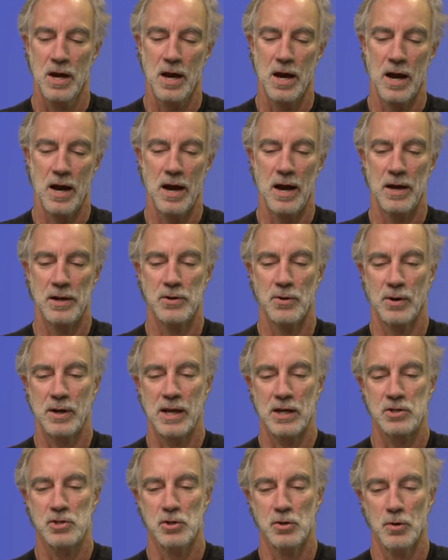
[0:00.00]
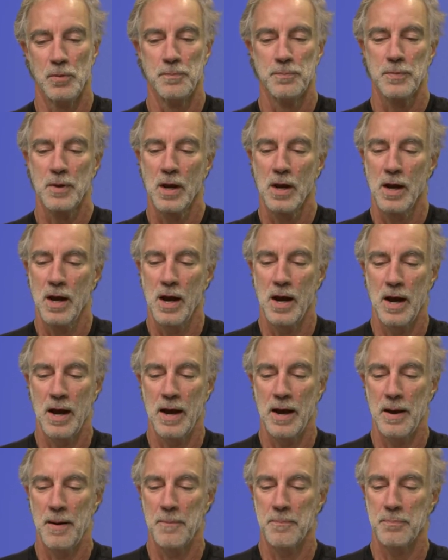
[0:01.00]
Uh, I don't get to.
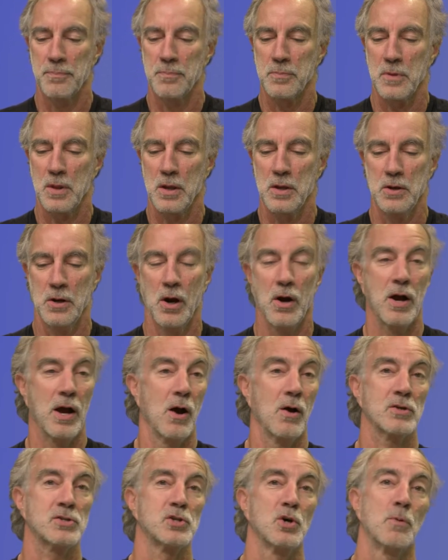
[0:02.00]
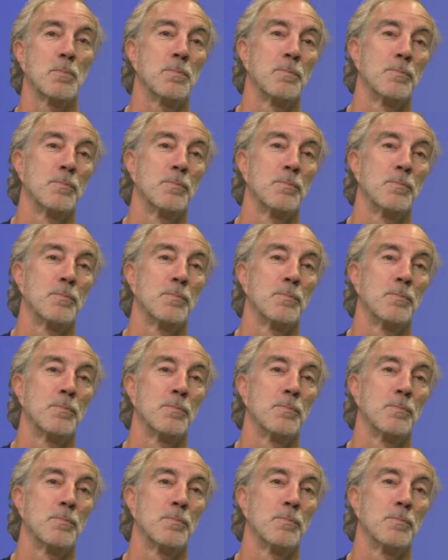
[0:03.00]
Um, you know, I also and to